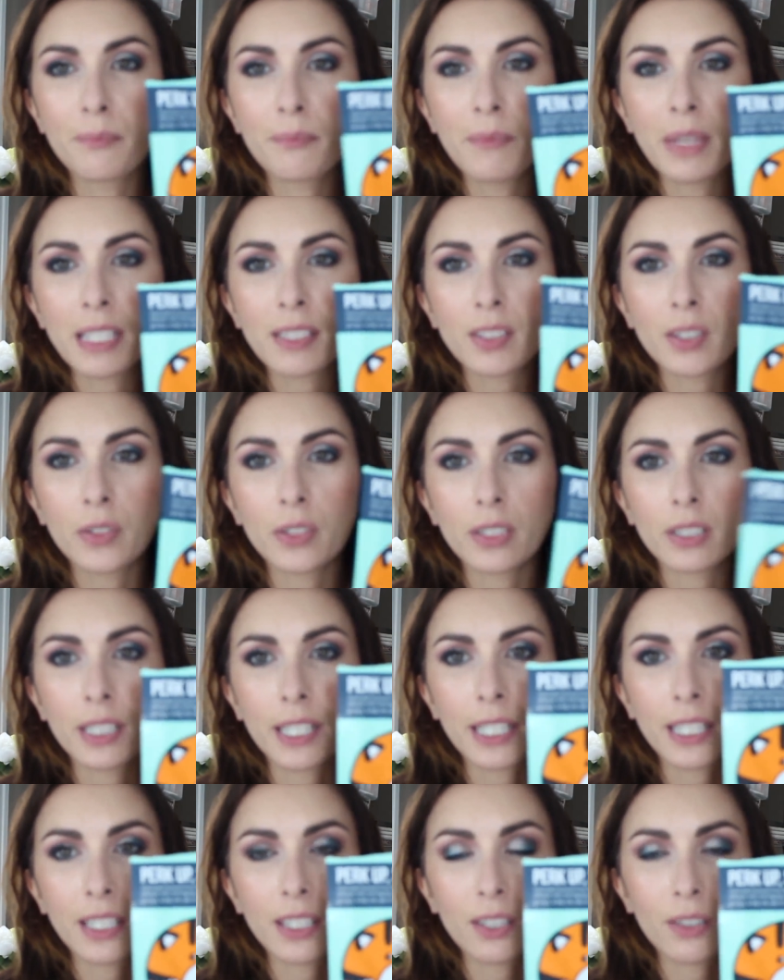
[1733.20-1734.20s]
makes you look
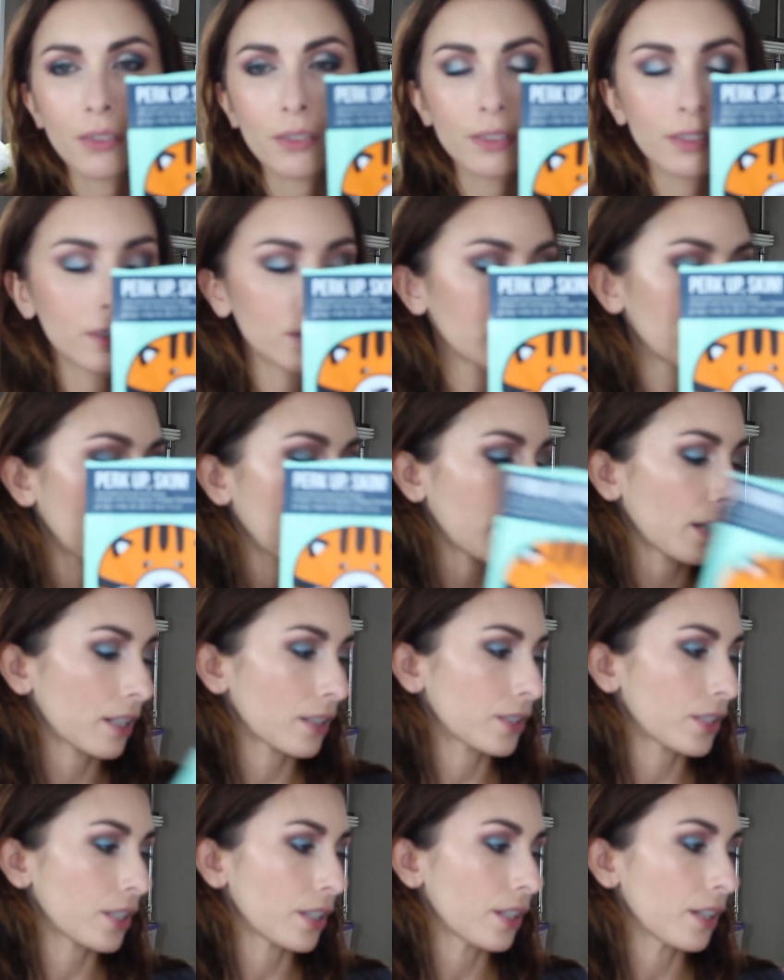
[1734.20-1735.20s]
like a cute little
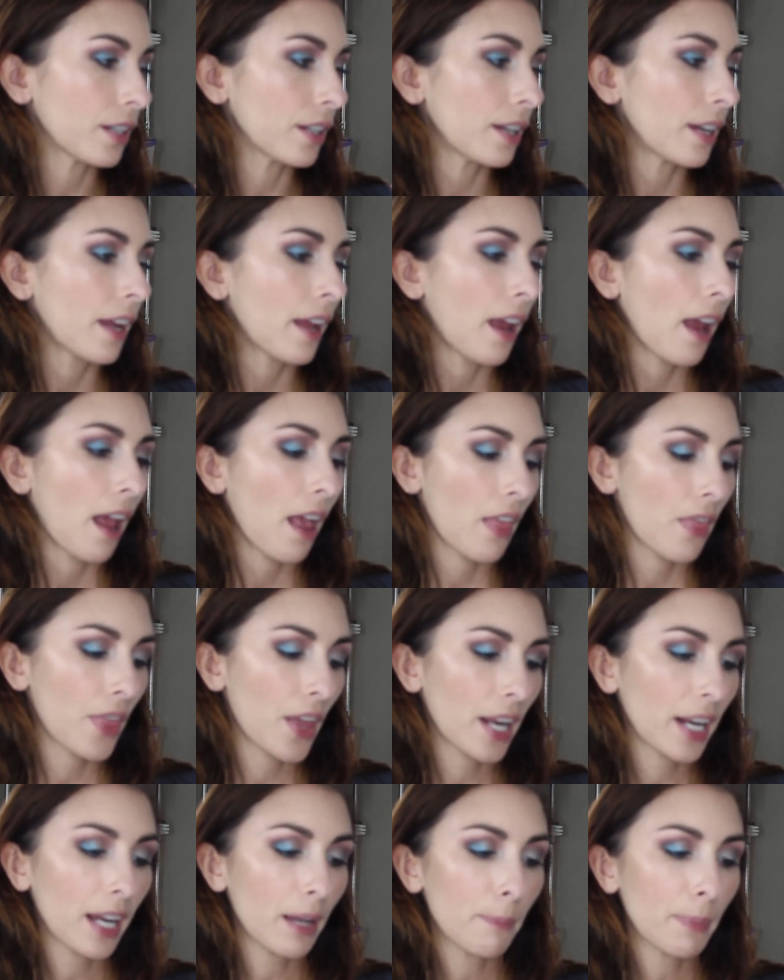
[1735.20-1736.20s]
character. And
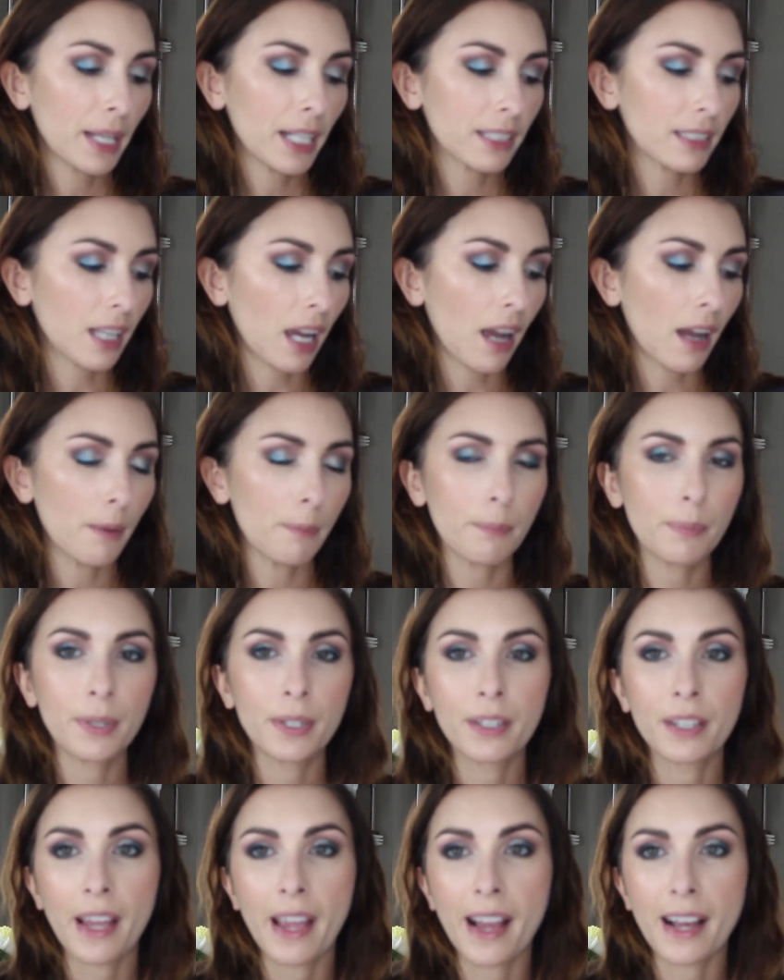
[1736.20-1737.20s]
then I picked up
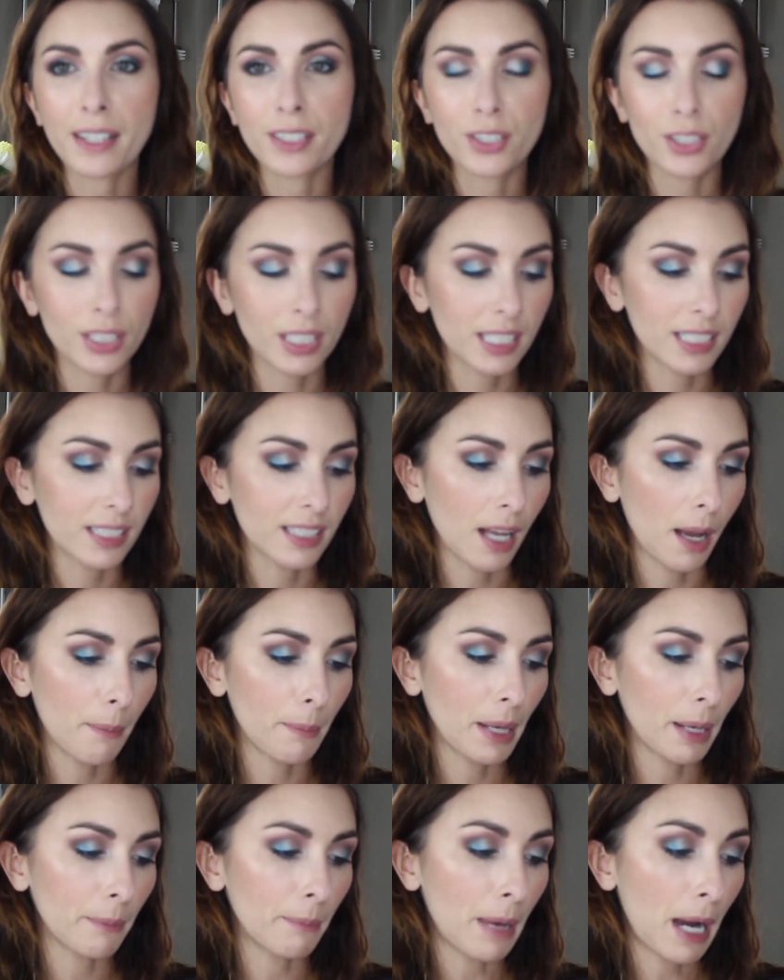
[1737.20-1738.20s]
actually
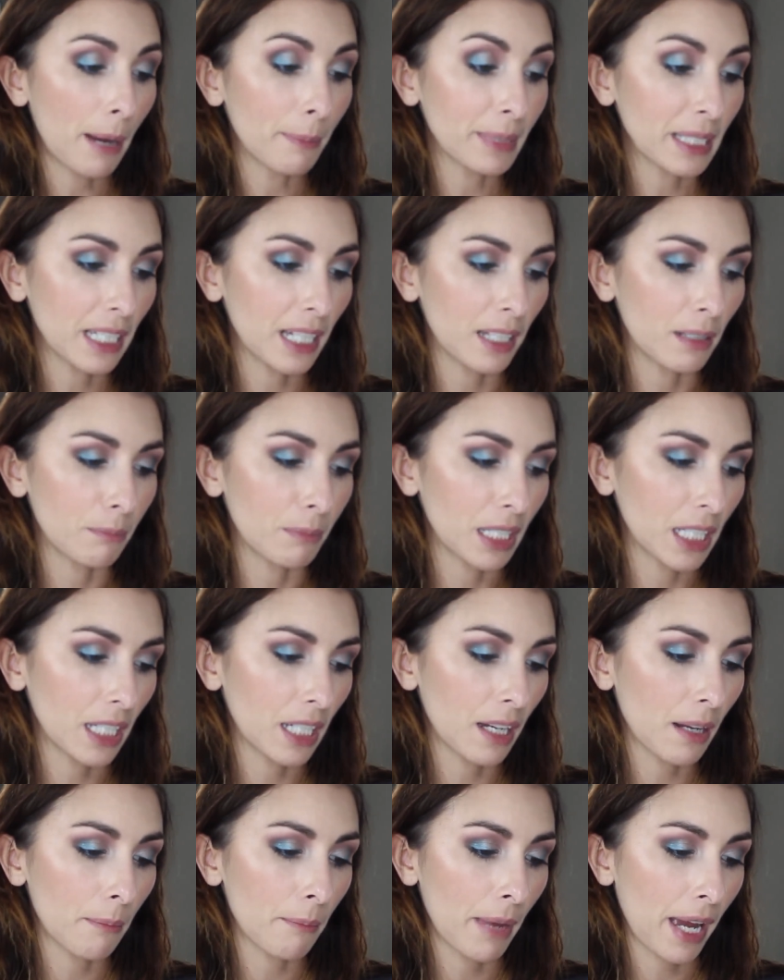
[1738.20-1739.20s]
some Mommy and
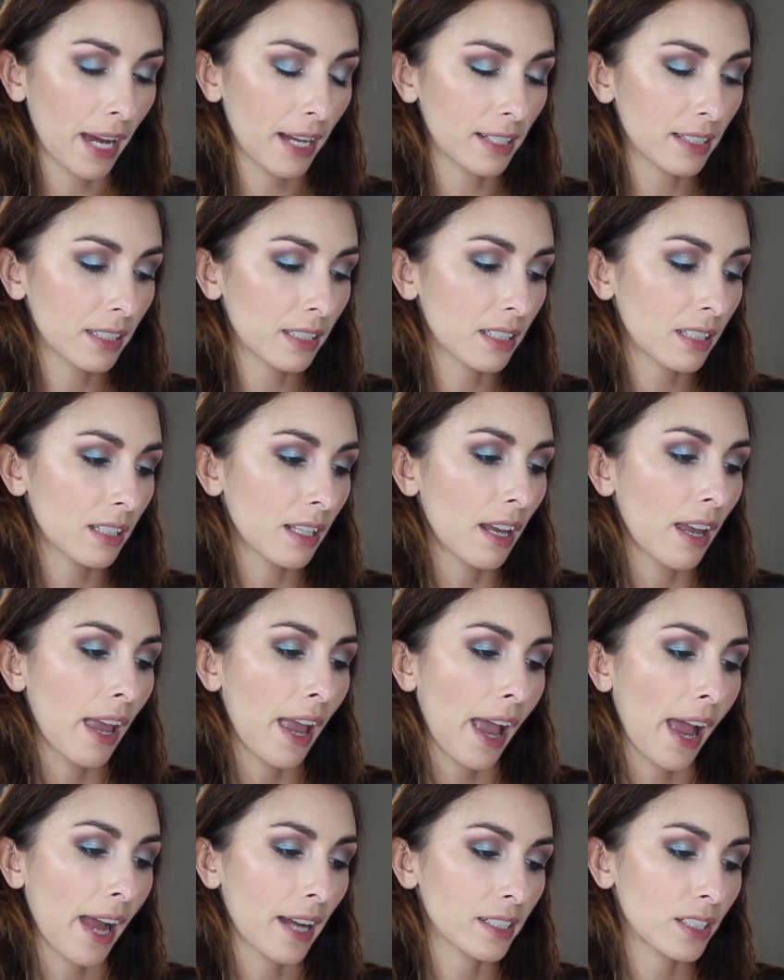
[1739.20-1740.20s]
Me masks
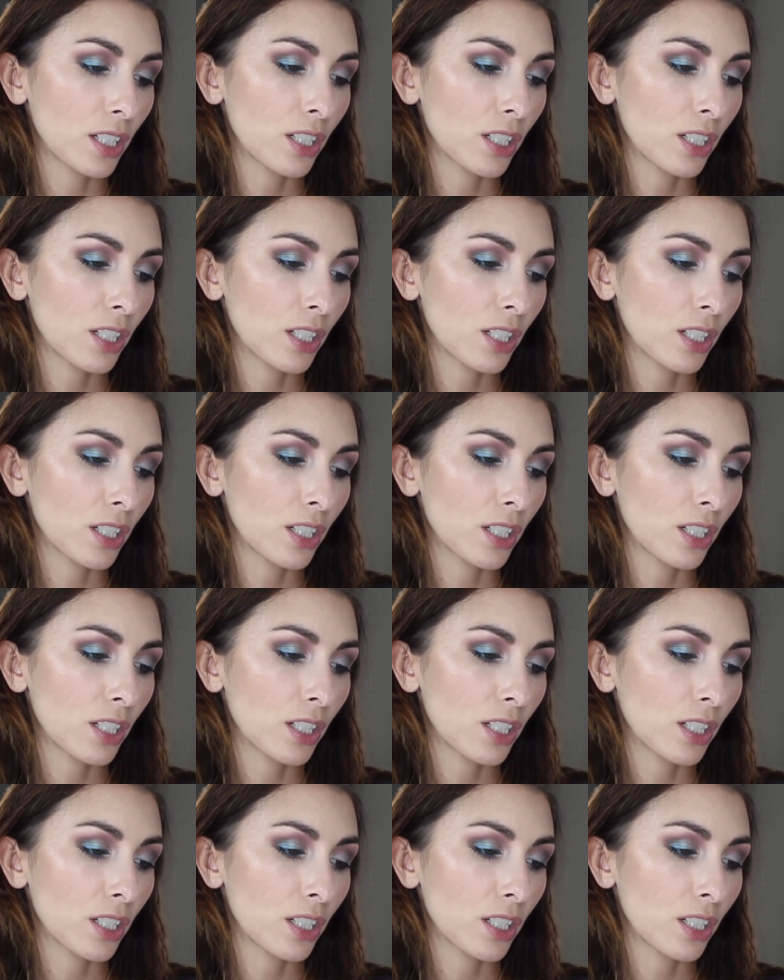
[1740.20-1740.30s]
at